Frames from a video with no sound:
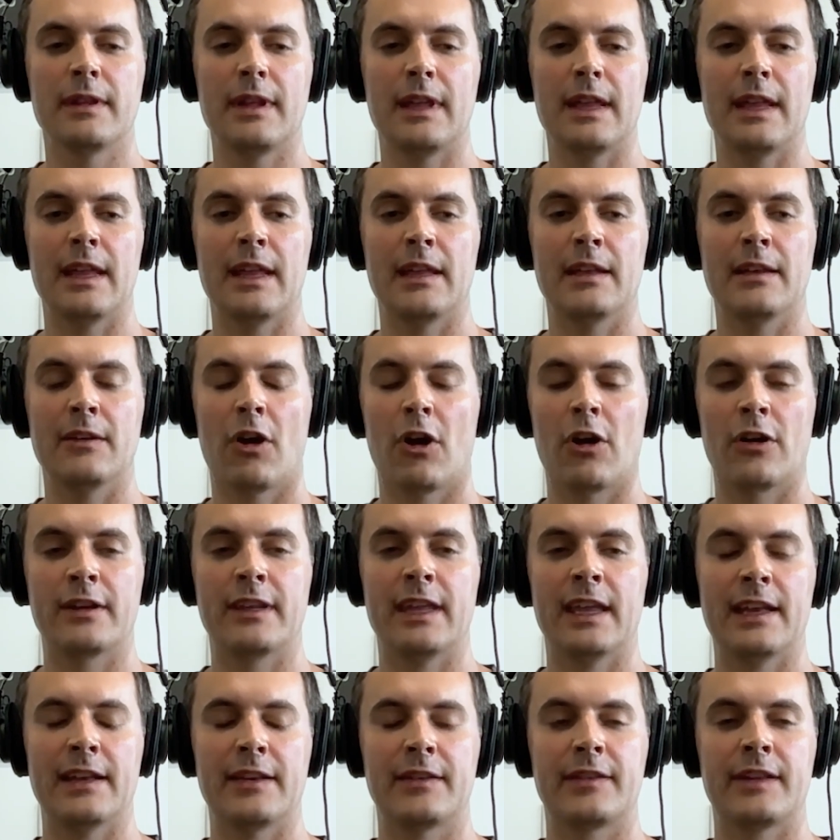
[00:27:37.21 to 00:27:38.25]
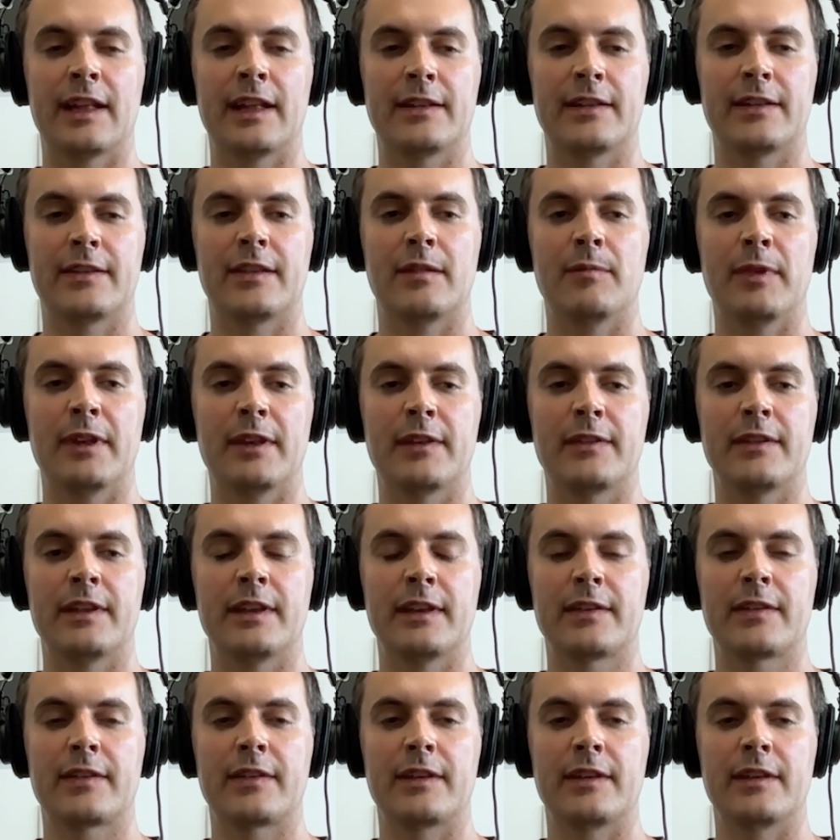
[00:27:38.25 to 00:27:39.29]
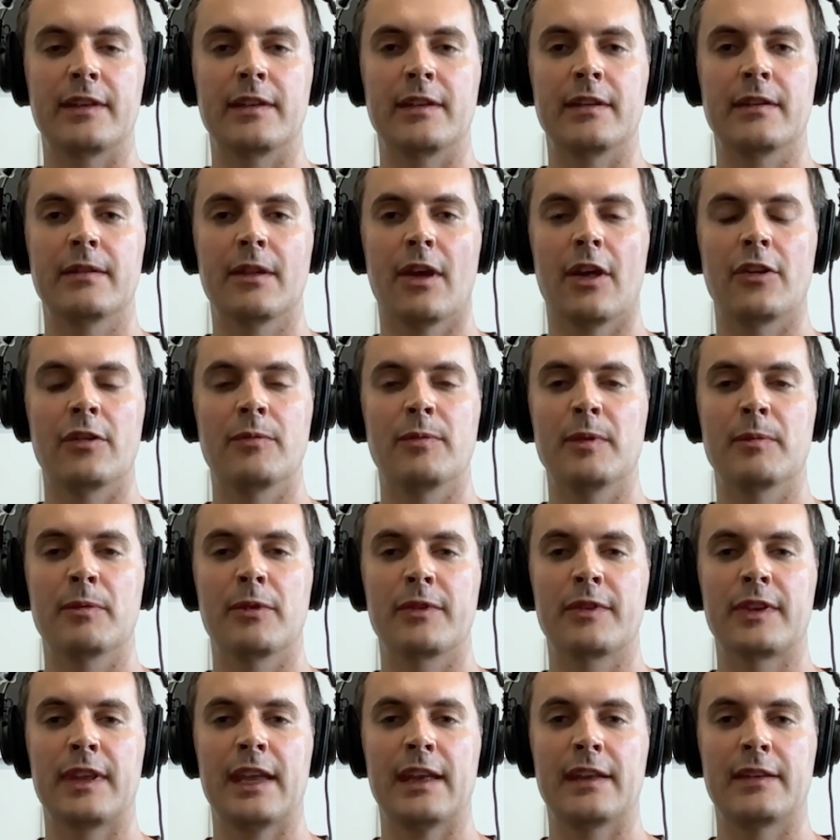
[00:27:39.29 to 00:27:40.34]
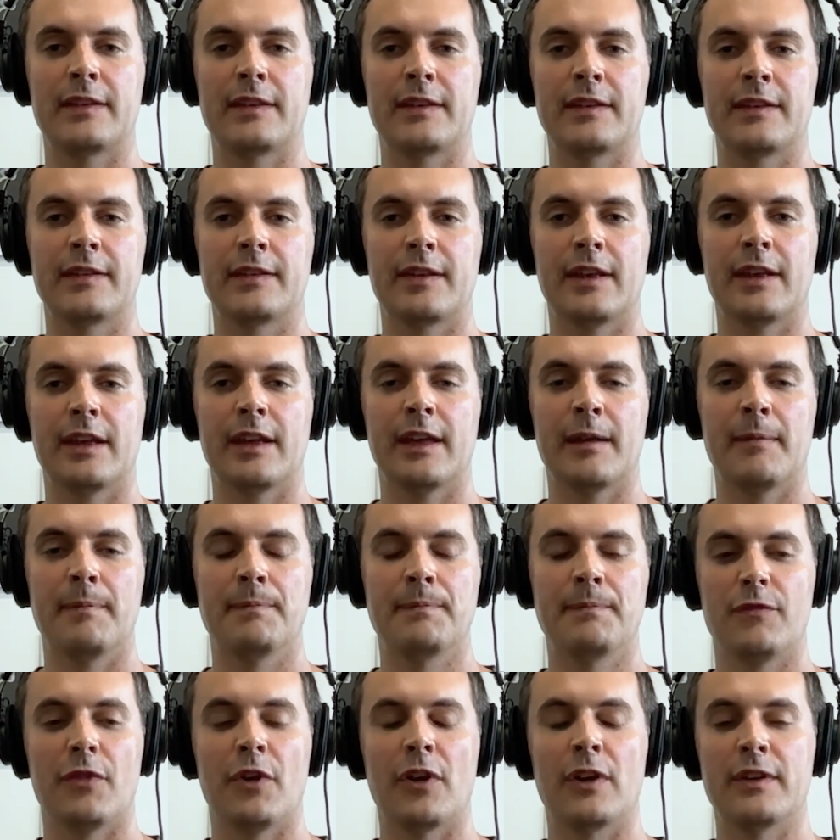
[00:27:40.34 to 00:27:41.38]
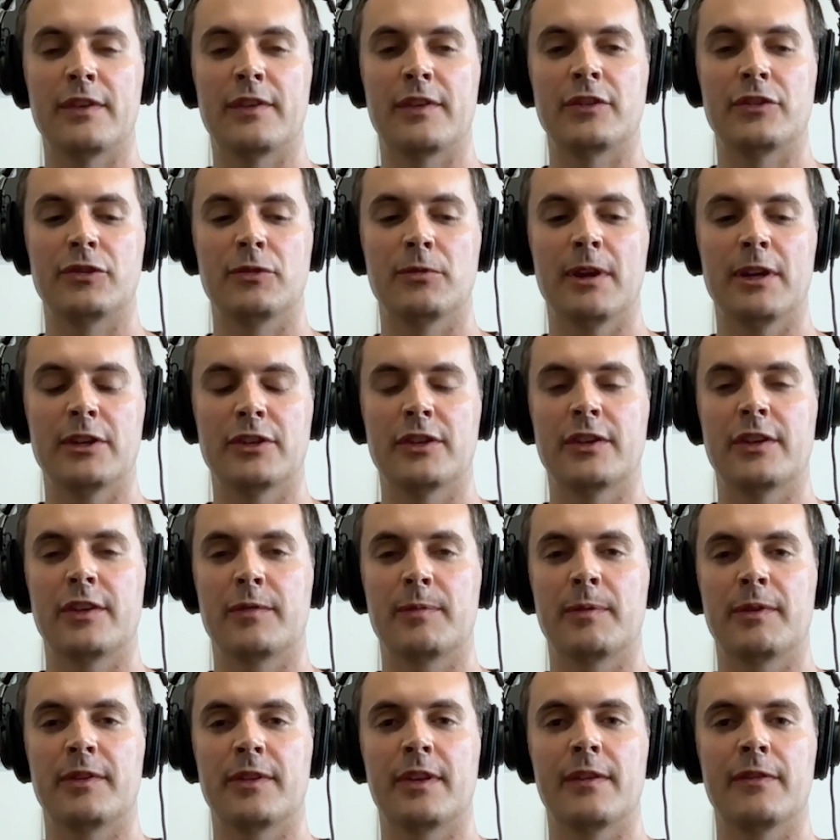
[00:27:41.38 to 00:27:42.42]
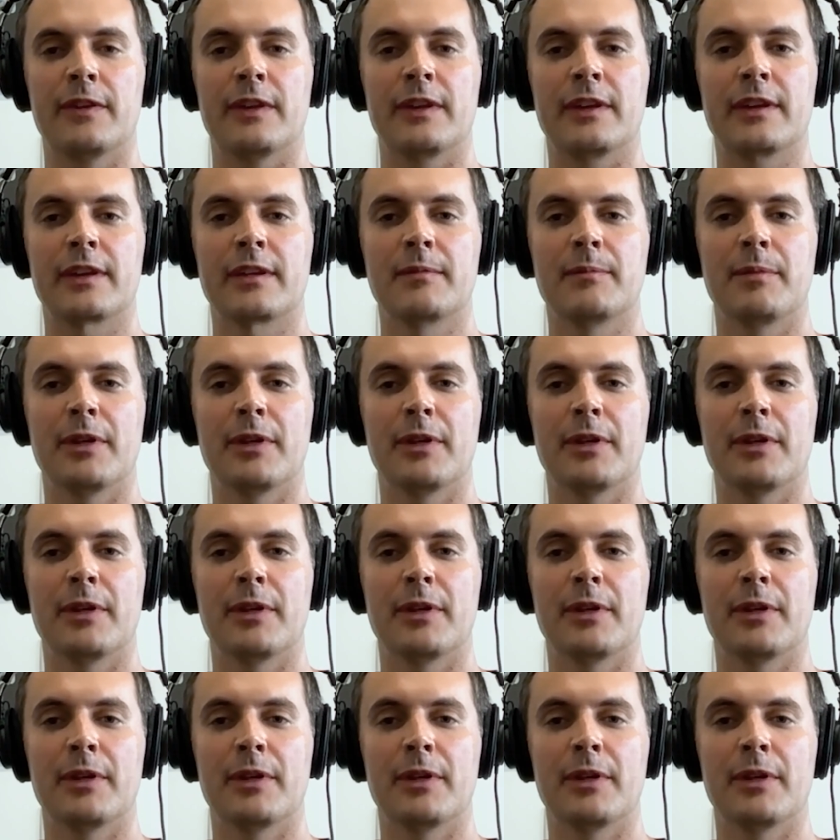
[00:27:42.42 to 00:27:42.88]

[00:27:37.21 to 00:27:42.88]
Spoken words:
In our case, that's the business, and other people's cases, very situation specific.